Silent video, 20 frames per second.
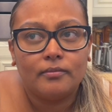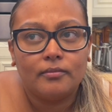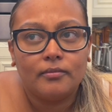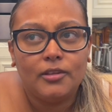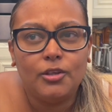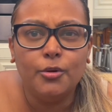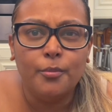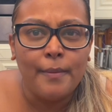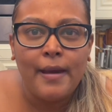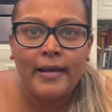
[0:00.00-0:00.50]

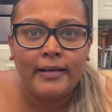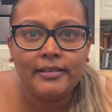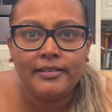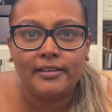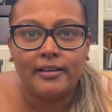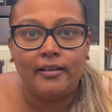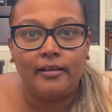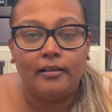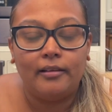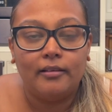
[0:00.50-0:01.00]
you
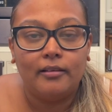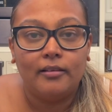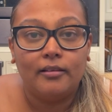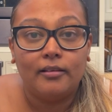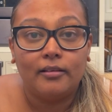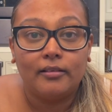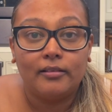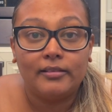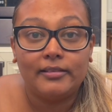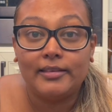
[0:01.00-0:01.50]
mental.
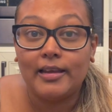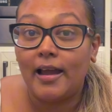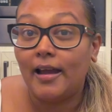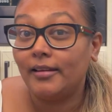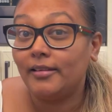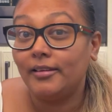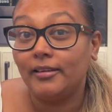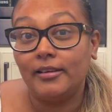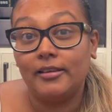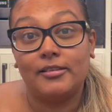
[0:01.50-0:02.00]

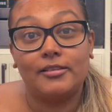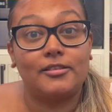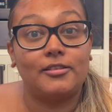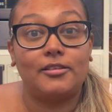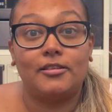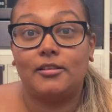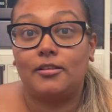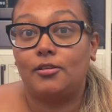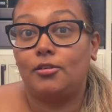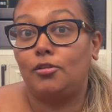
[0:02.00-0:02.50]
That
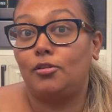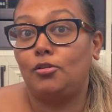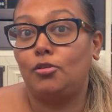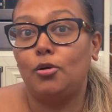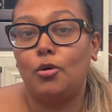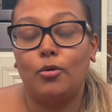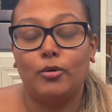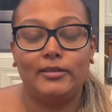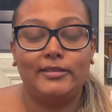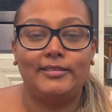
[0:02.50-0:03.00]
is
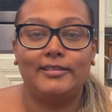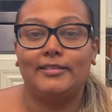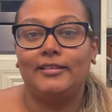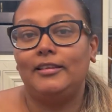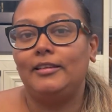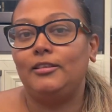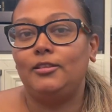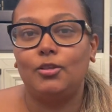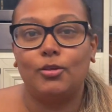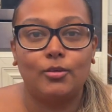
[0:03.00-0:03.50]

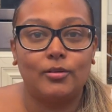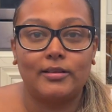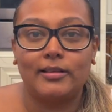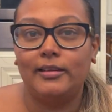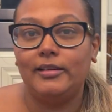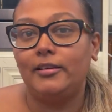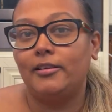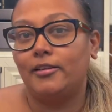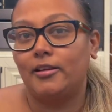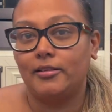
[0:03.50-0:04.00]
totally,
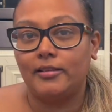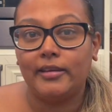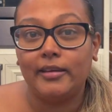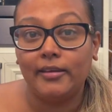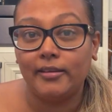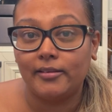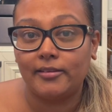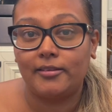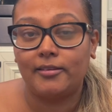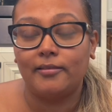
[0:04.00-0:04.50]
totally not
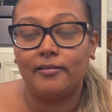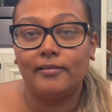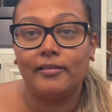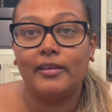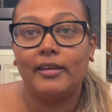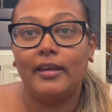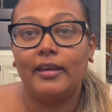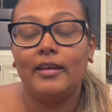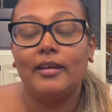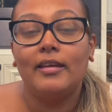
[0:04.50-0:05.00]
it,
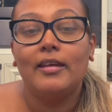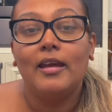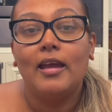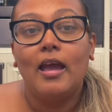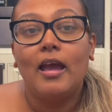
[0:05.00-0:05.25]
okay?